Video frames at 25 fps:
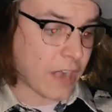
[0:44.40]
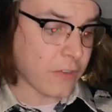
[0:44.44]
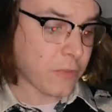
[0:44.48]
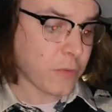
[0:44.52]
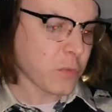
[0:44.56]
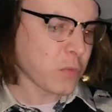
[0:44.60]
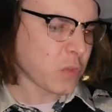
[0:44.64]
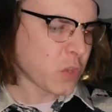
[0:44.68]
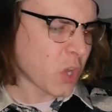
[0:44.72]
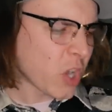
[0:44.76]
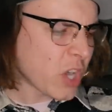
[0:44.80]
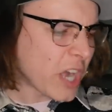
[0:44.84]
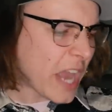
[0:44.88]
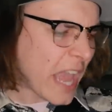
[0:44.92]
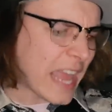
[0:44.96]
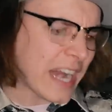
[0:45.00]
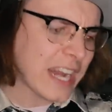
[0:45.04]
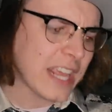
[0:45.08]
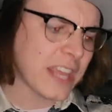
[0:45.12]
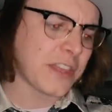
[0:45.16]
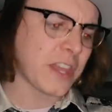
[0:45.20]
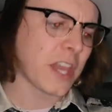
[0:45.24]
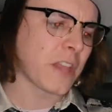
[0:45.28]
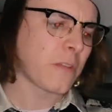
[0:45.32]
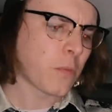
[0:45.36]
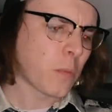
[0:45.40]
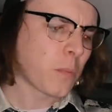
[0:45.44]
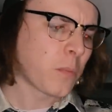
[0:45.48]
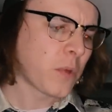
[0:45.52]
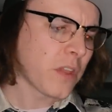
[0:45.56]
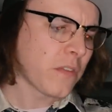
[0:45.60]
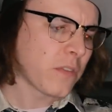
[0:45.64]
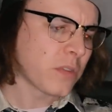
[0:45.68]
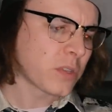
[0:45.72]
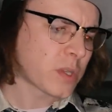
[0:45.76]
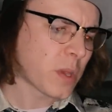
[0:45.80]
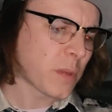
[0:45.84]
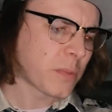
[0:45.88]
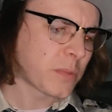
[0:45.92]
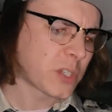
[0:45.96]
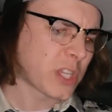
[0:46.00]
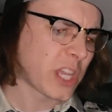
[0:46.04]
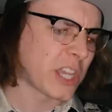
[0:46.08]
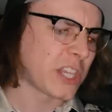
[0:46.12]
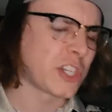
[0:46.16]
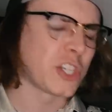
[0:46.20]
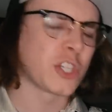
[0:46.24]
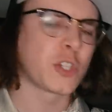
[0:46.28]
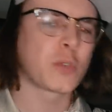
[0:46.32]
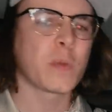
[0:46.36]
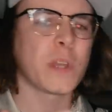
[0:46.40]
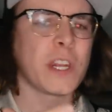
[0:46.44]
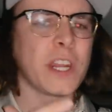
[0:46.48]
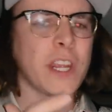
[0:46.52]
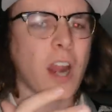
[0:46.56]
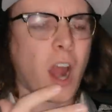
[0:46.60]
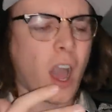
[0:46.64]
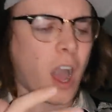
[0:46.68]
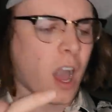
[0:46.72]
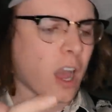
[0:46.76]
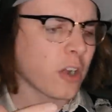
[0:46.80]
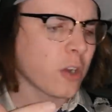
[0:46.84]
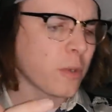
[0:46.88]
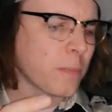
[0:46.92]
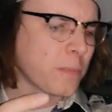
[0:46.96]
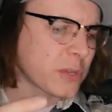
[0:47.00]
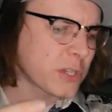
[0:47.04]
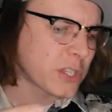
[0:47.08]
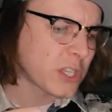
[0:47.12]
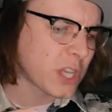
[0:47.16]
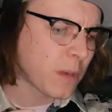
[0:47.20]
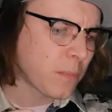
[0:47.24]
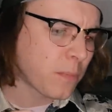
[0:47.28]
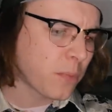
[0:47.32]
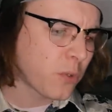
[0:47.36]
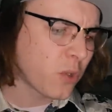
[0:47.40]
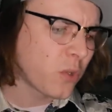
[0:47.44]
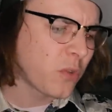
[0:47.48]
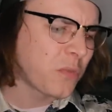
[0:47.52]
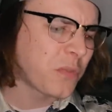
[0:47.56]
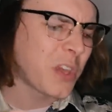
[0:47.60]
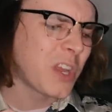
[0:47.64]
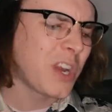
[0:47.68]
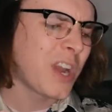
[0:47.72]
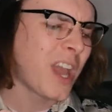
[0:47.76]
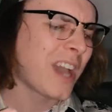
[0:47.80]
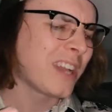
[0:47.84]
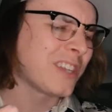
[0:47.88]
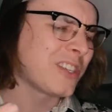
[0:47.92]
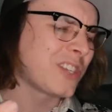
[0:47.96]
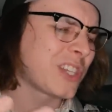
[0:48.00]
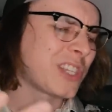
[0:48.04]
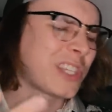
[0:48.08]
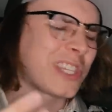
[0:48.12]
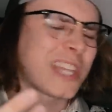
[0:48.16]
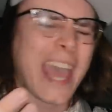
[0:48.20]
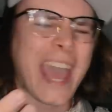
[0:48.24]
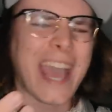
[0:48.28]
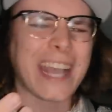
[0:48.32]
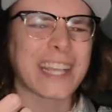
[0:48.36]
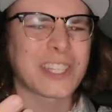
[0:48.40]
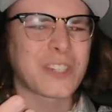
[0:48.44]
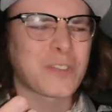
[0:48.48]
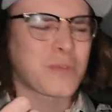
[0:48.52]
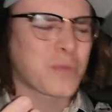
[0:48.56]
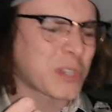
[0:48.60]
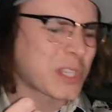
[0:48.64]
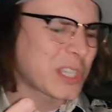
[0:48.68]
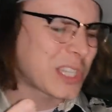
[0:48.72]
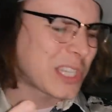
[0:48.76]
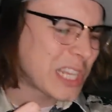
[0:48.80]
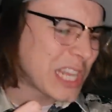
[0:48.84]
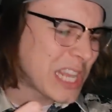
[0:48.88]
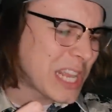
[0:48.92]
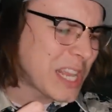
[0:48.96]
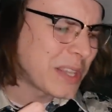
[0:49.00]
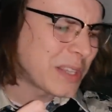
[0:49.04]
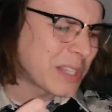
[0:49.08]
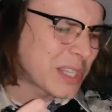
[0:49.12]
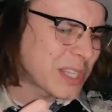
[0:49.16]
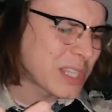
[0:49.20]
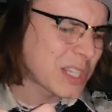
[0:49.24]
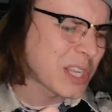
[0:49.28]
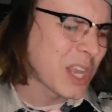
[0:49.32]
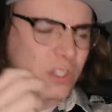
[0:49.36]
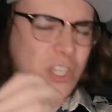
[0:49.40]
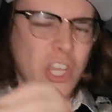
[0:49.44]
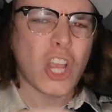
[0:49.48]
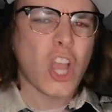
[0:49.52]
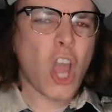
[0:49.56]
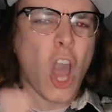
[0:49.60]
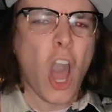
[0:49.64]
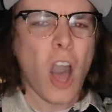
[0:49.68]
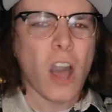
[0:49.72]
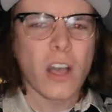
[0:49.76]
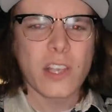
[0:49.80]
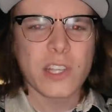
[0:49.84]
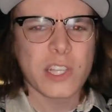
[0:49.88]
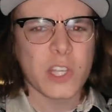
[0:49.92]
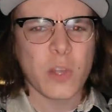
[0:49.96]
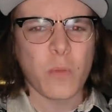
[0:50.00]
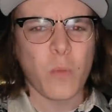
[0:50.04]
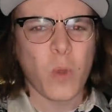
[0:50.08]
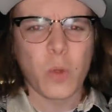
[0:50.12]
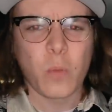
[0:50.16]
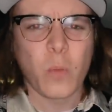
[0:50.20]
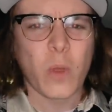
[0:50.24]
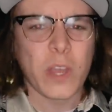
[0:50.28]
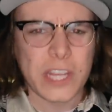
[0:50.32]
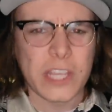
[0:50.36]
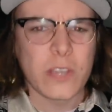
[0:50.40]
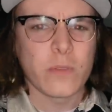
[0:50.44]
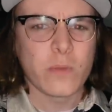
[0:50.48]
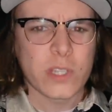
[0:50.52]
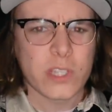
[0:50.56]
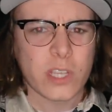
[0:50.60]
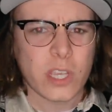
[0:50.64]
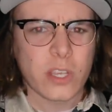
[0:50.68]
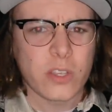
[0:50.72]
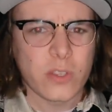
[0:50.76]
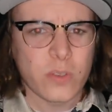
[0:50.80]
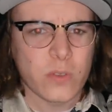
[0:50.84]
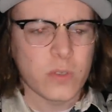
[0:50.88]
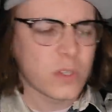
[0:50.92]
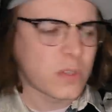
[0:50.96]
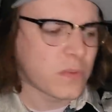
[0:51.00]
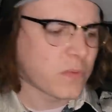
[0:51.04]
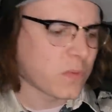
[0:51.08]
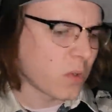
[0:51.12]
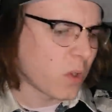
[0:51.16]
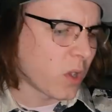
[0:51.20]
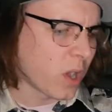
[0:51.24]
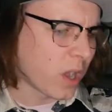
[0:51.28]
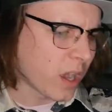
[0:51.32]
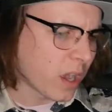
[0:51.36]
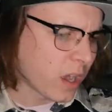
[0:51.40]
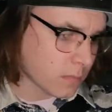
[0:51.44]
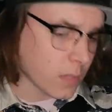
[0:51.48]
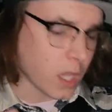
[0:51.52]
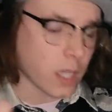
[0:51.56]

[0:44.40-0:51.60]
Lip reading: if we've learned anything from previous accusations, we need 100% proof and not just text receipts to call someone what he was accused for.